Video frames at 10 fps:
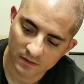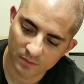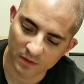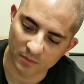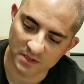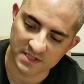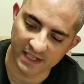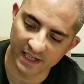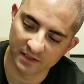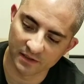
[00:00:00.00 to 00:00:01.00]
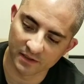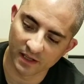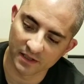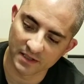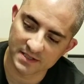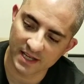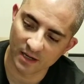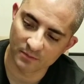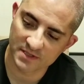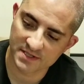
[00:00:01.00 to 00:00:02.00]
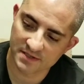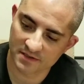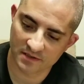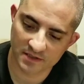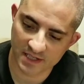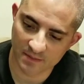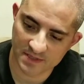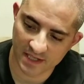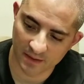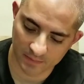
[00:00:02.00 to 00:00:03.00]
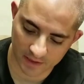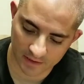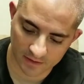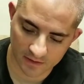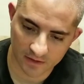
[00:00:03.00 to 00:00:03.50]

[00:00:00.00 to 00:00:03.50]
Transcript: Pretty much standard on a lot of these cameras. Same setup there.